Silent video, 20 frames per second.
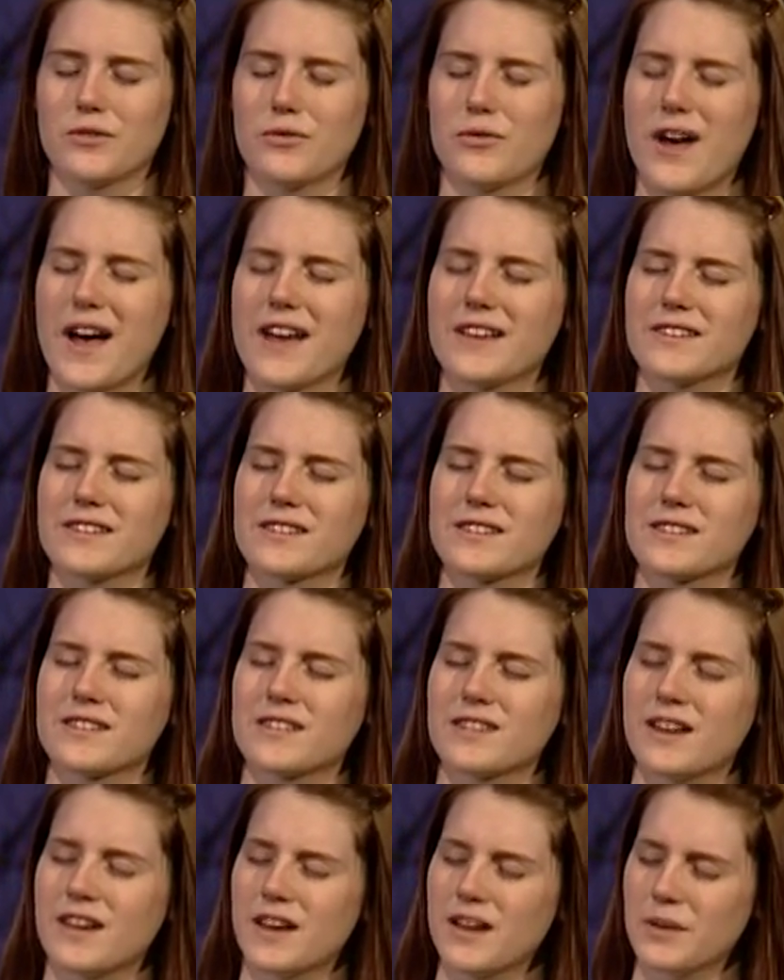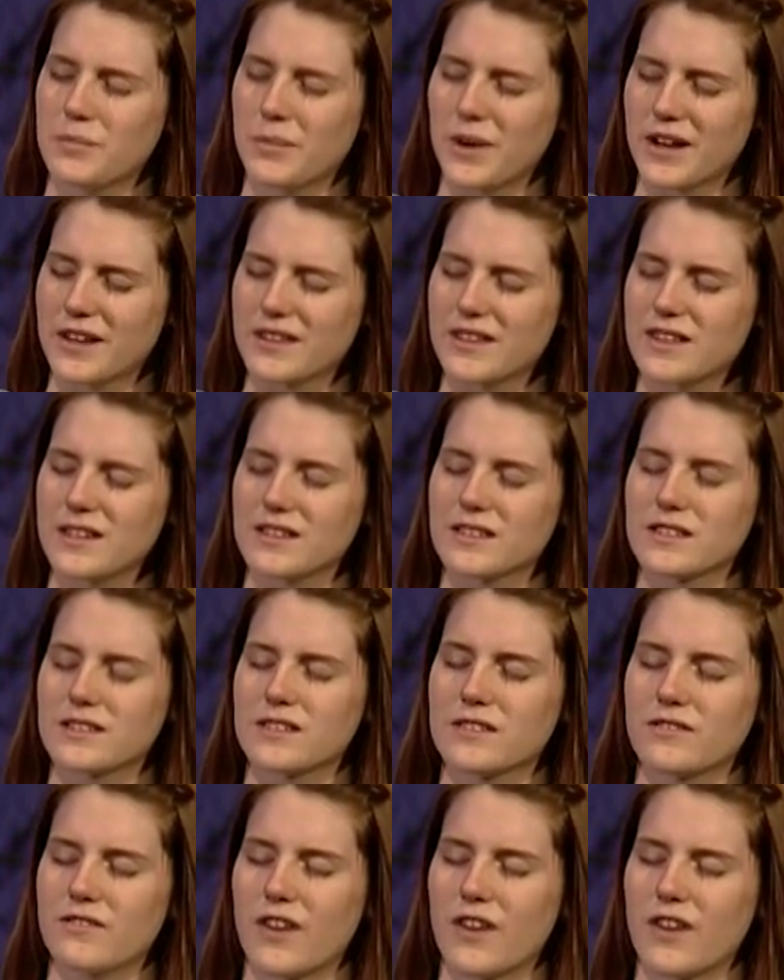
rest by this